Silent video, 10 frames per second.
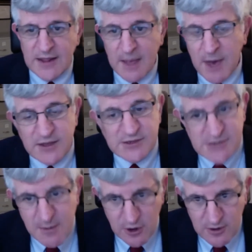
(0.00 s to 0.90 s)
By the
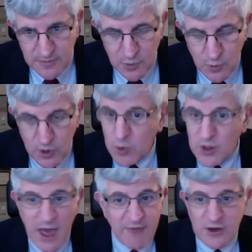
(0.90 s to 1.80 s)
summer, we will
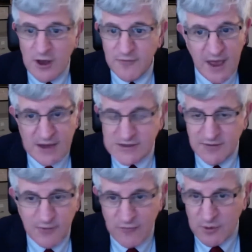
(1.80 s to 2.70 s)
have enough vaccine
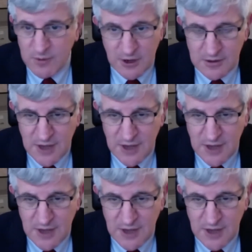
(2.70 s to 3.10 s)
for everybody.